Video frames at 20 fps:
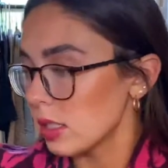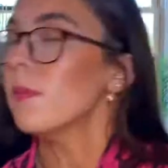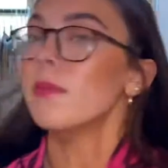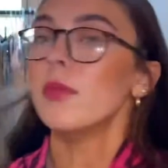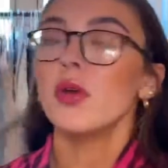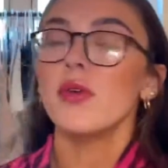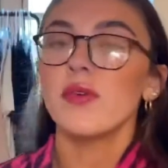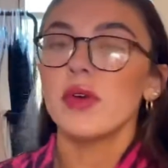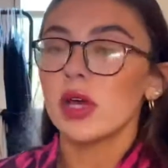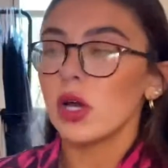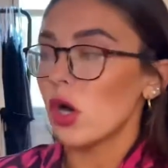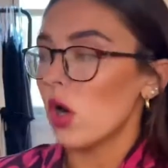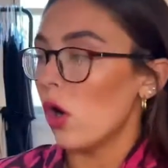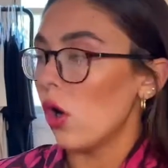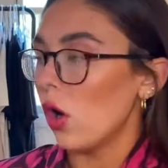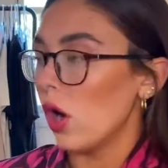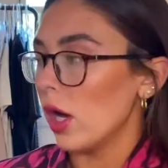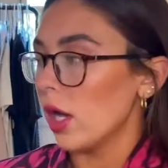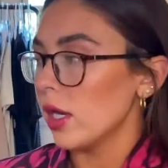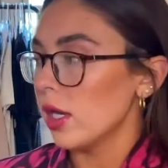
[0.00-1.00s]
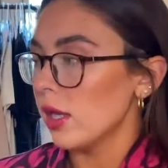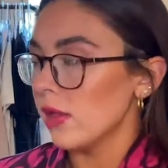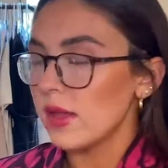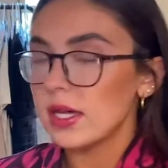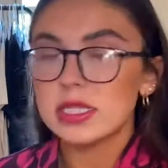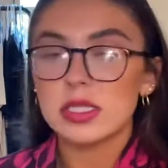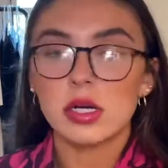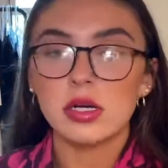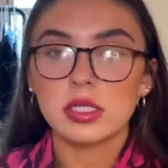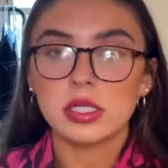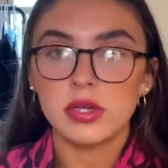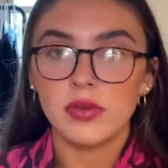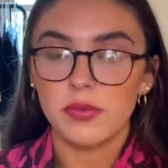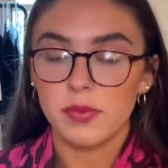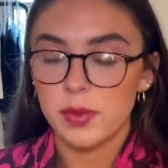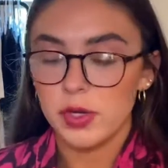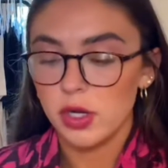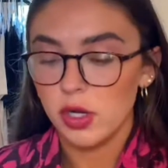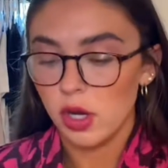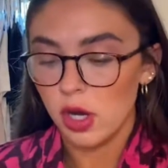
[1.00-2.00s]
Moving on, that's also from
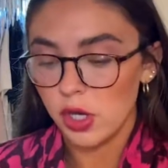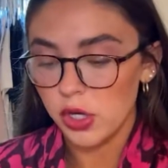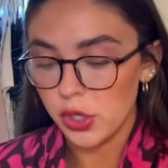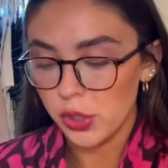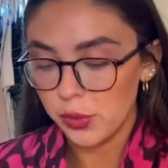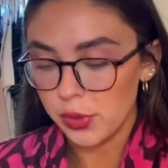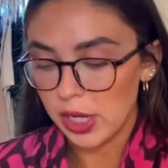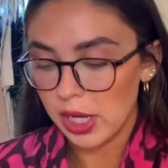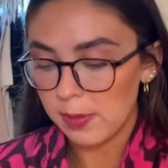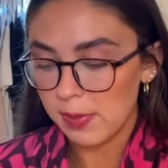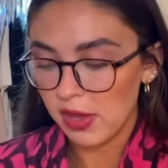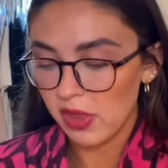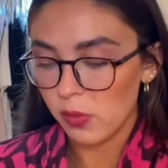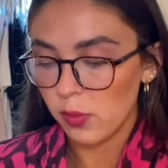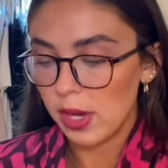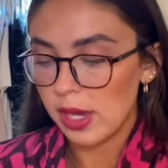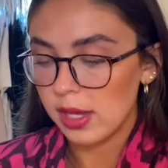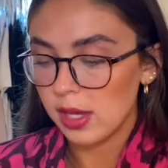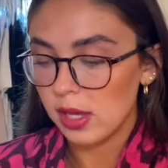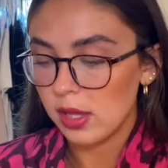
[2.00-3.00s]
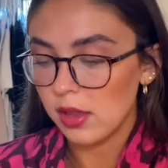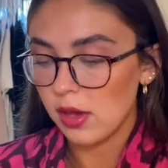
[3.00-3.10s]
A New Day, by the way,